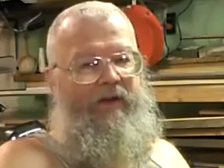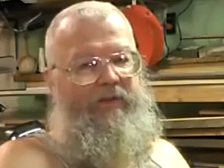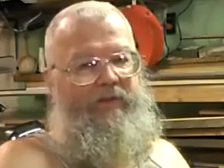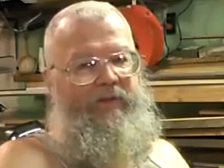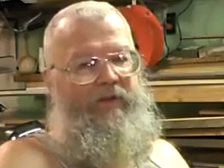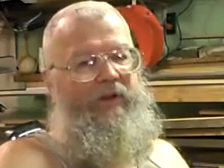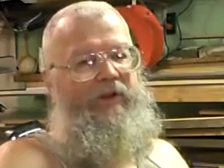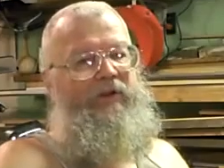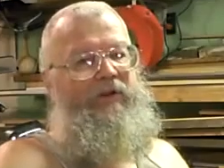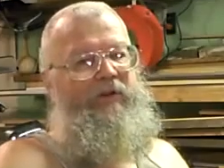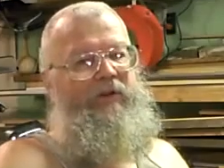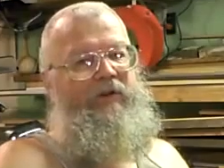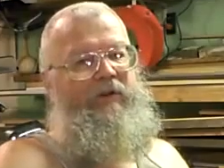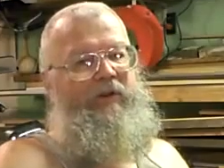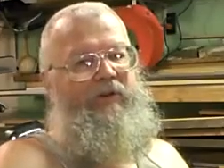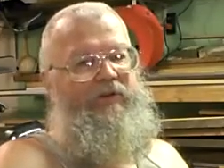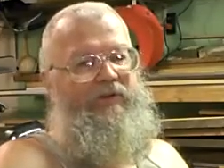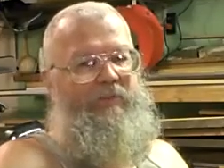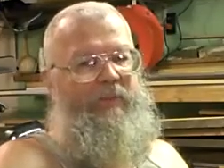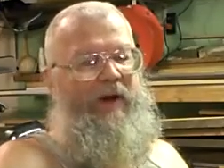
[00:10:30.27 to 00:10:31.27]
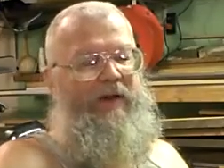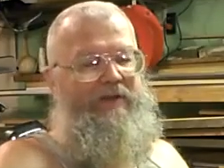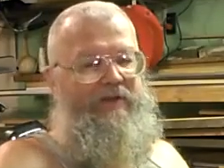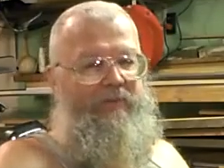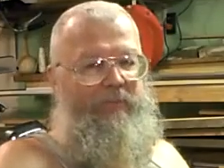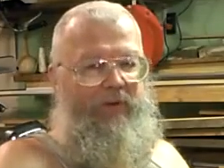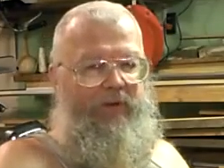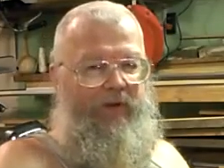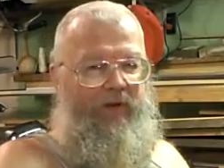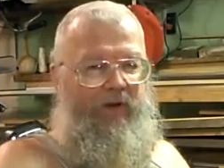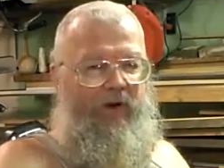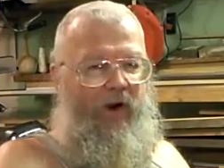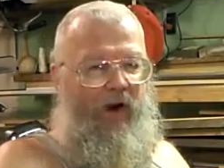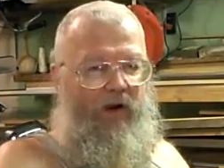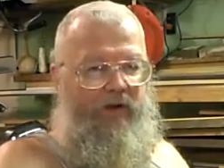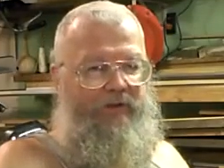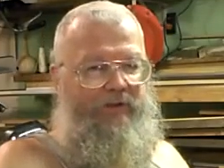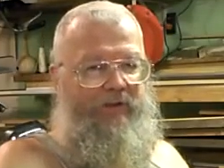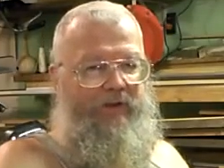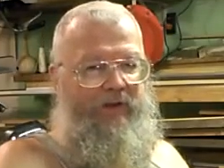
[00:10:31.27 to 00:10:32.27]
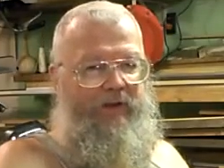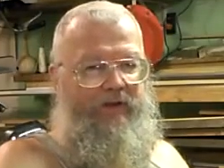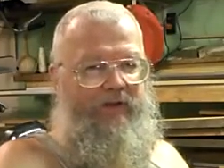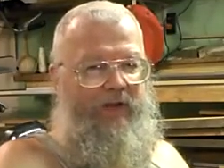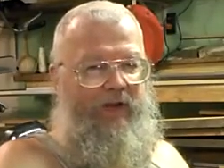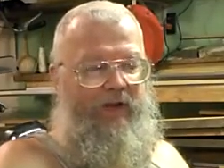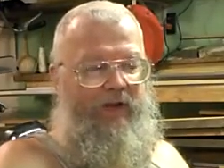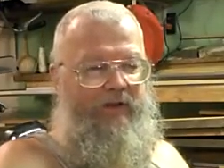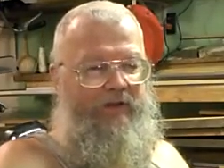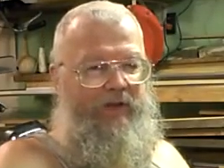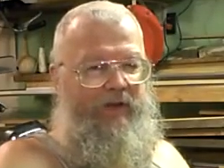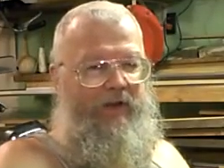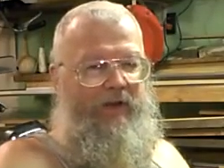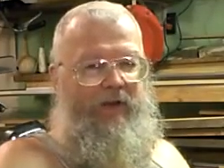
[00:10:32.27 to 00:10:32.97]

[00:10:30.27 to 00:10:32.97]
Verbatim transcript: then there's a possibility your heart's going to change.